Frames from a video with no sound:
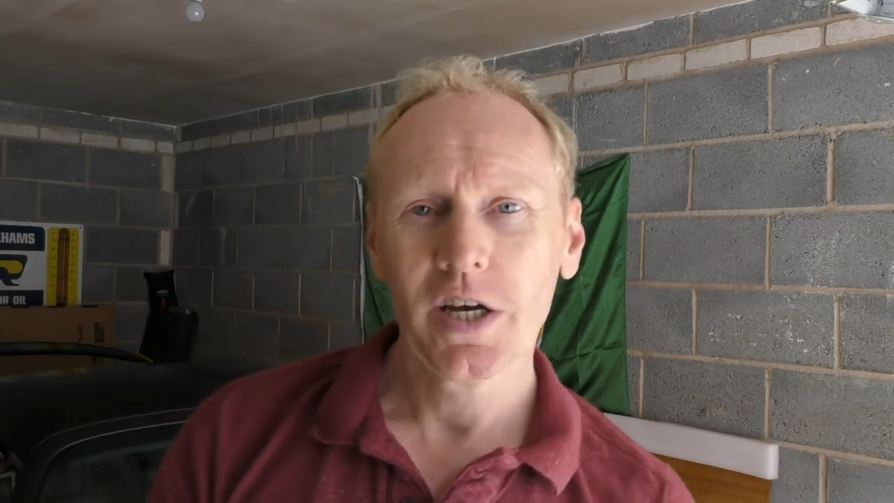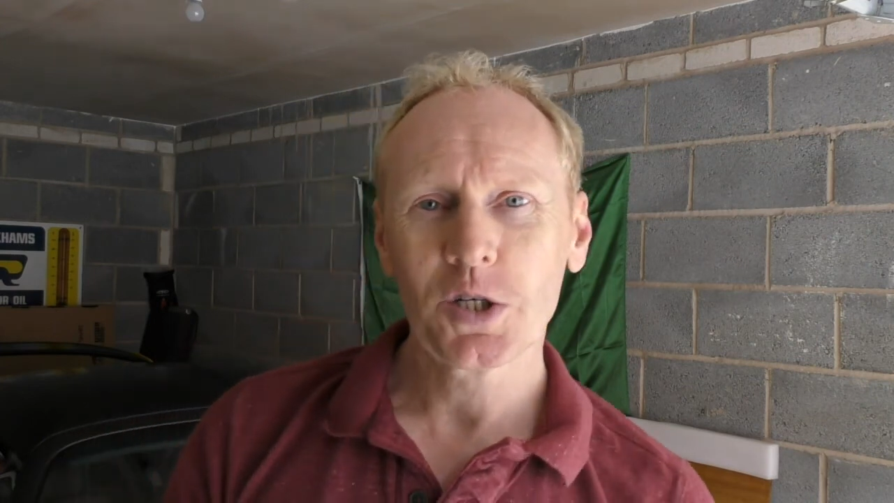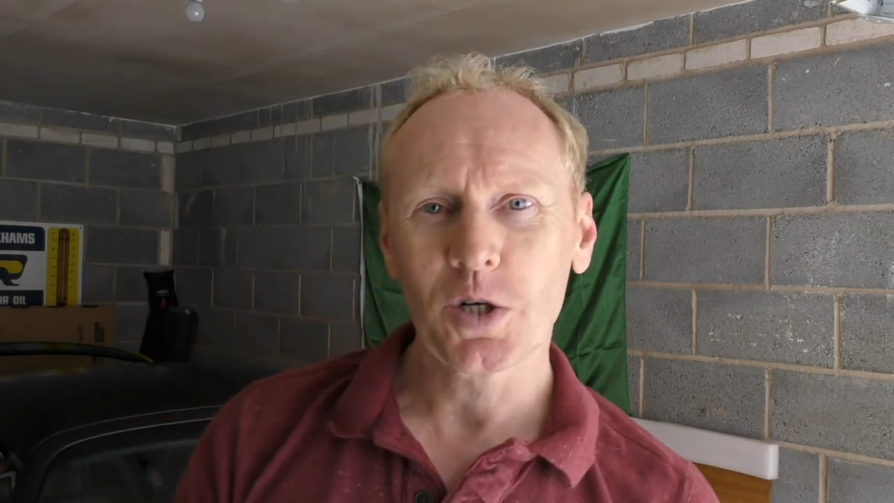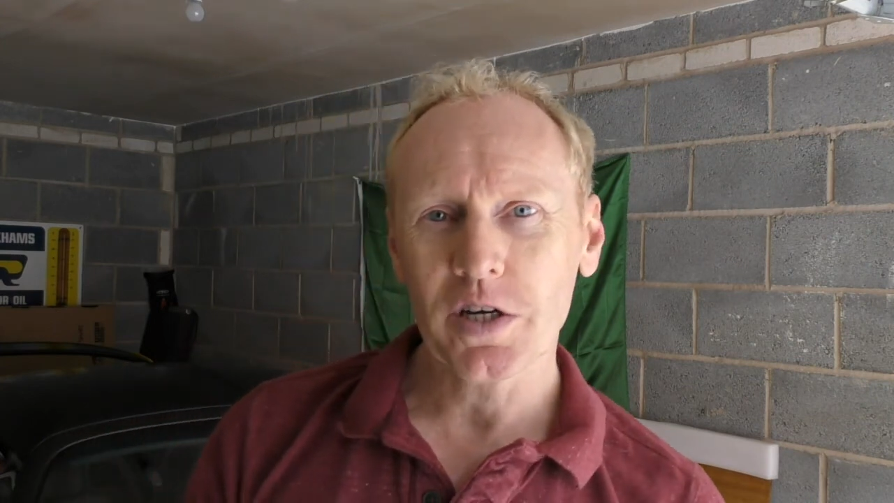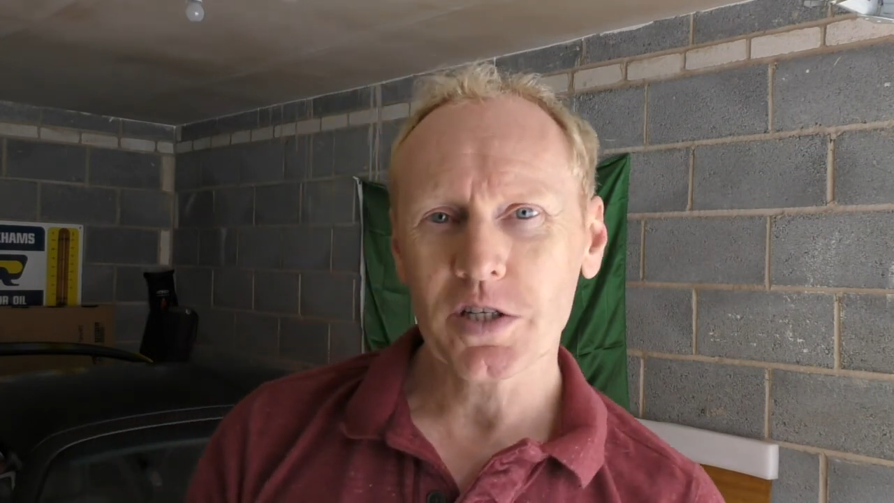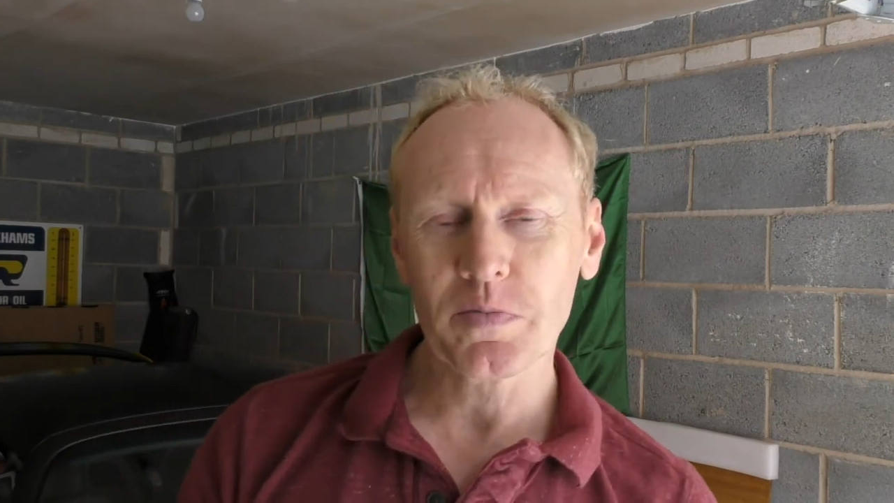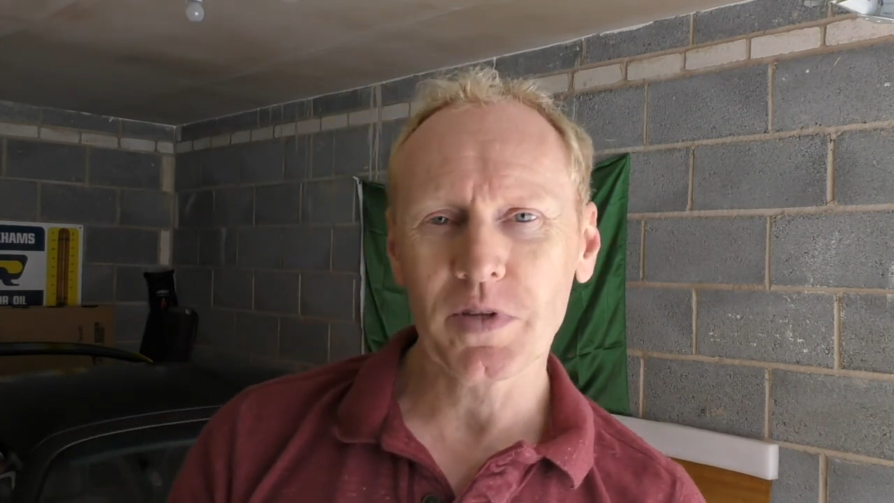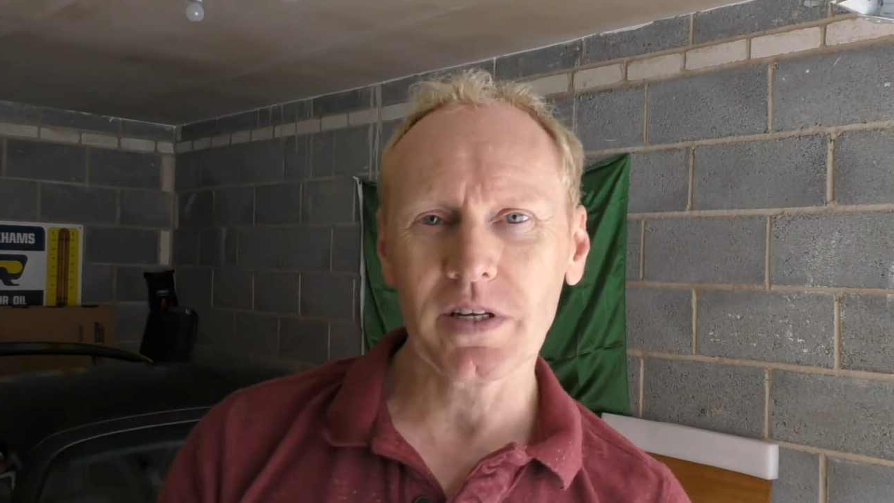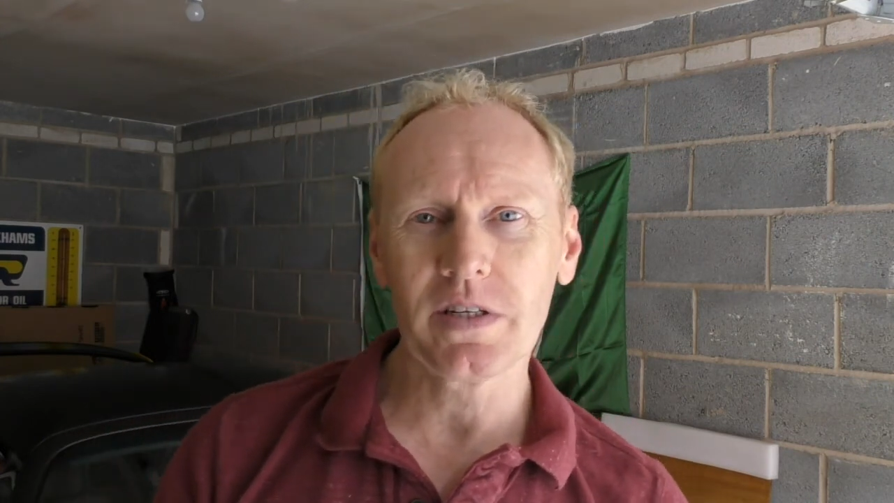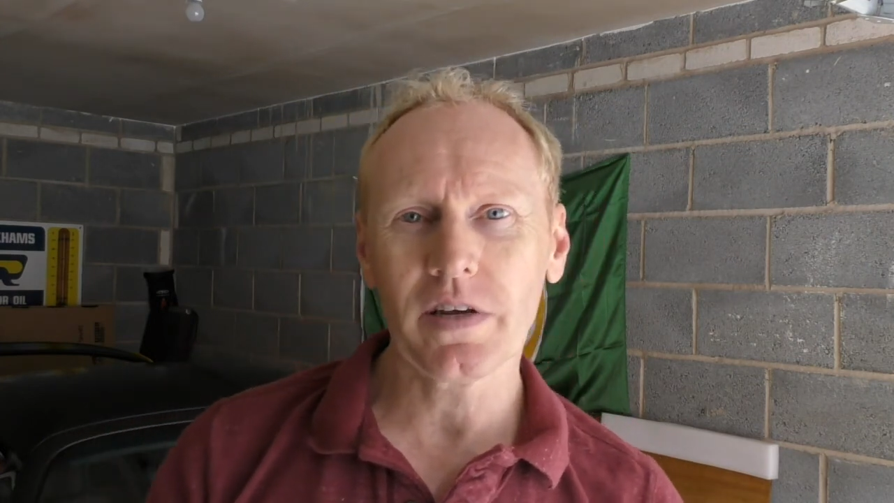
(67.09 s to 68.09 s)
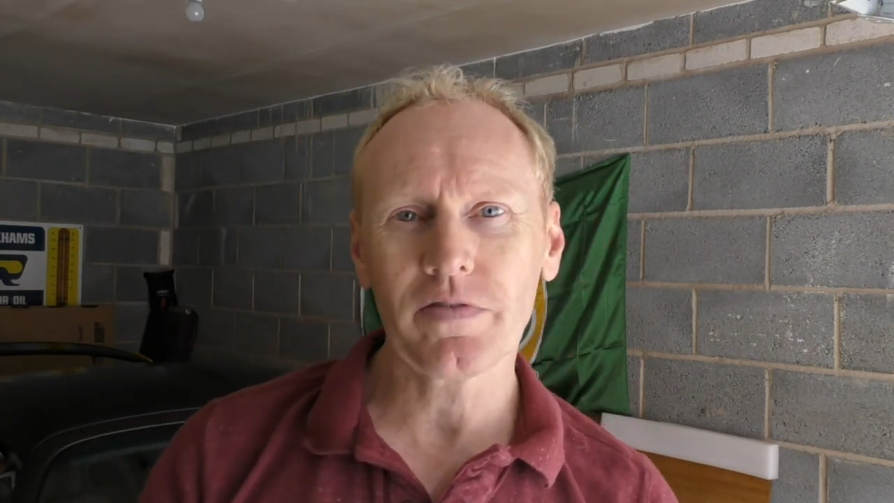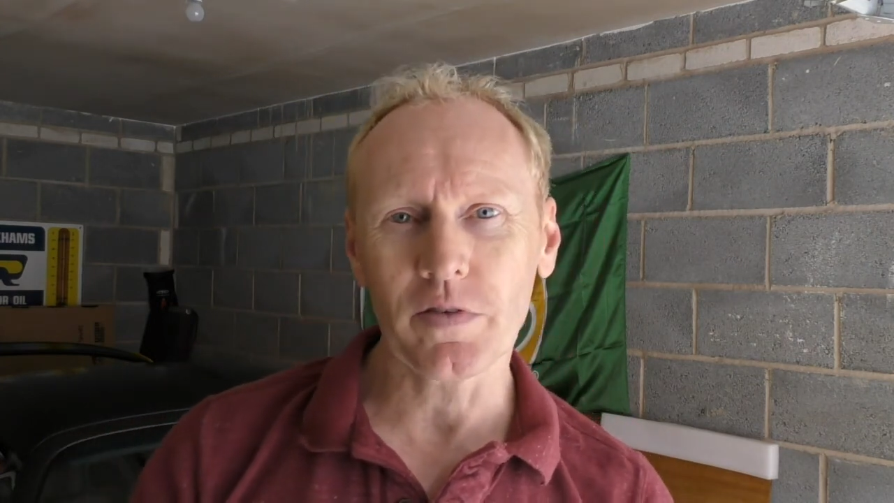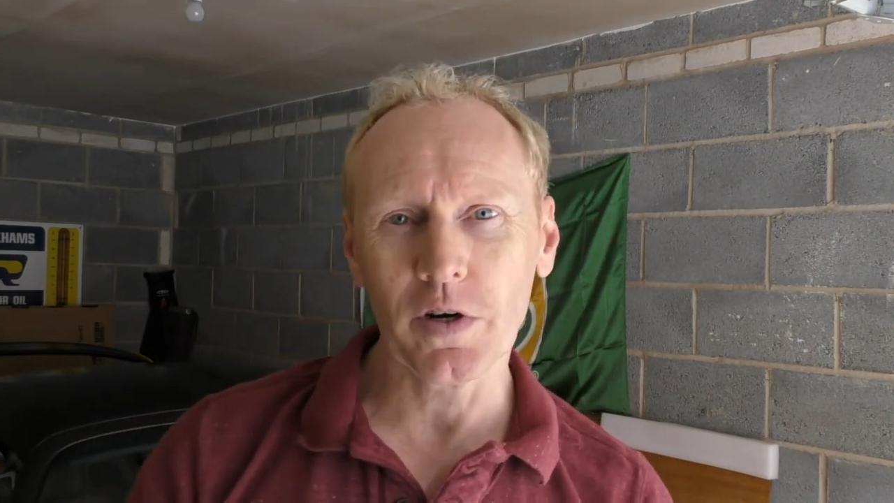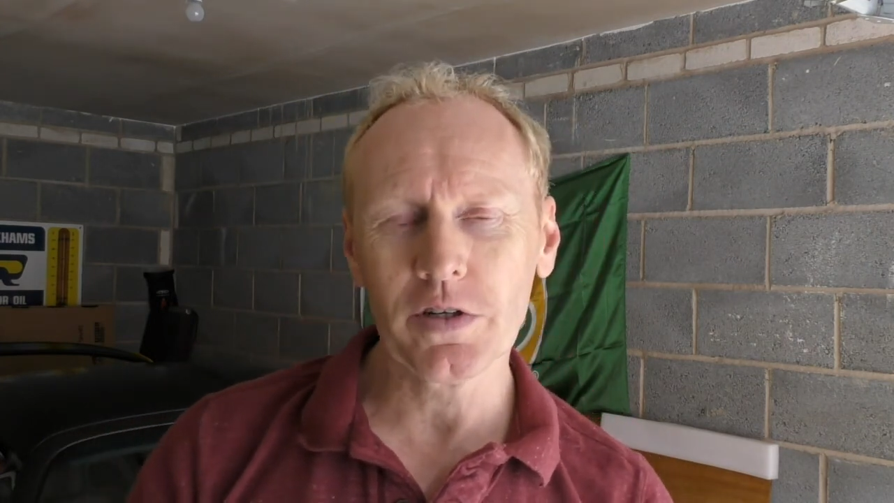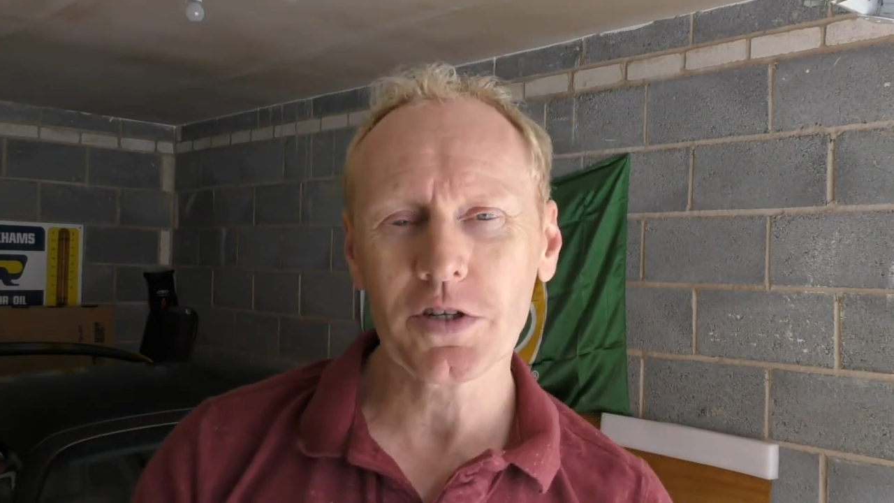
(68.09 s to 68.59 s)
try something
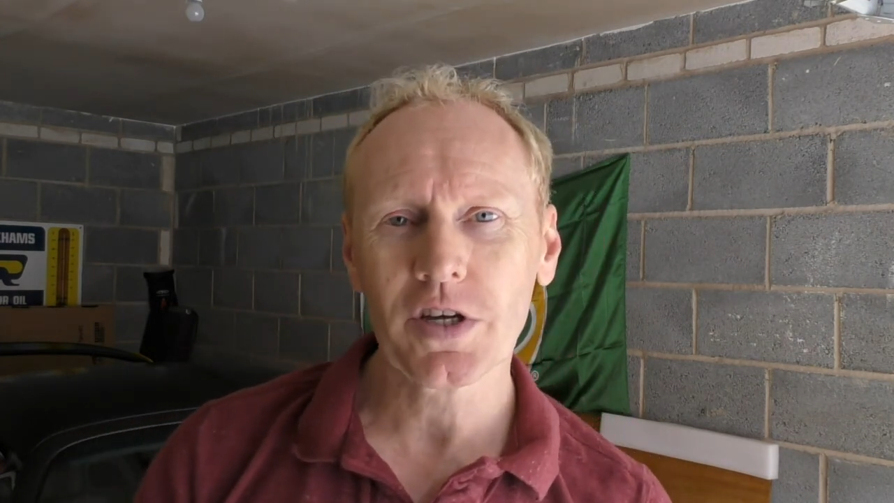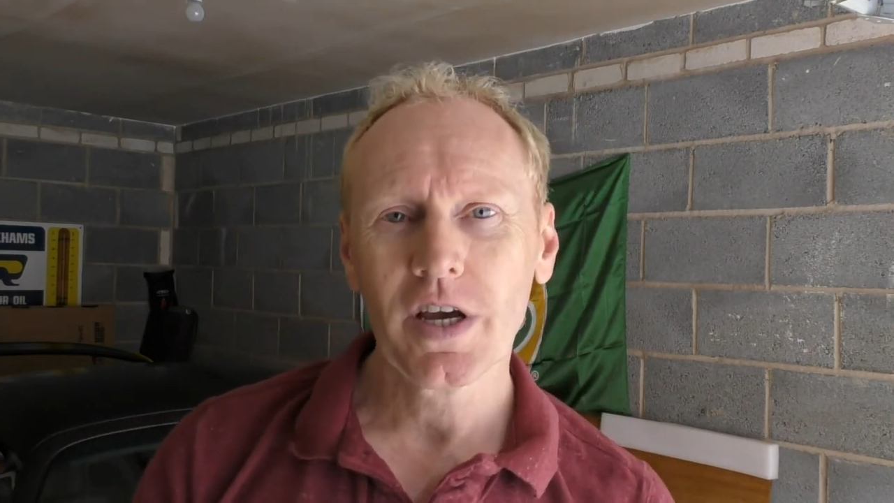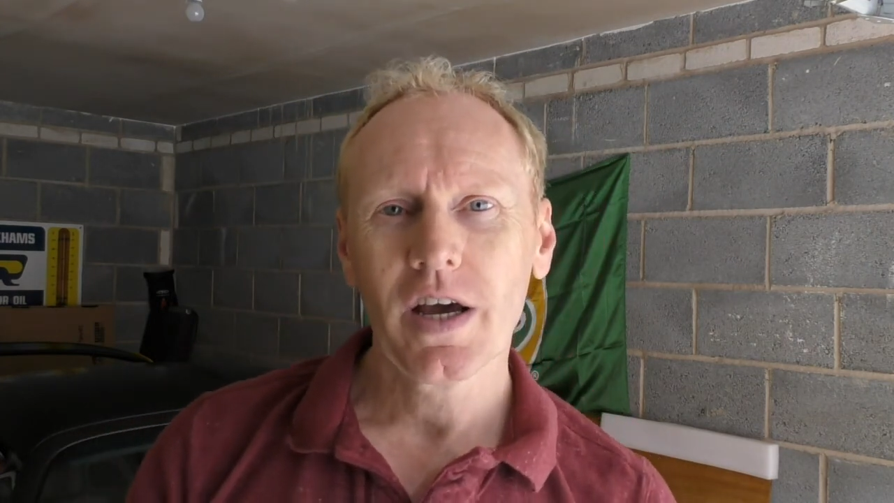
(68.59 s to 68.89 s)
different,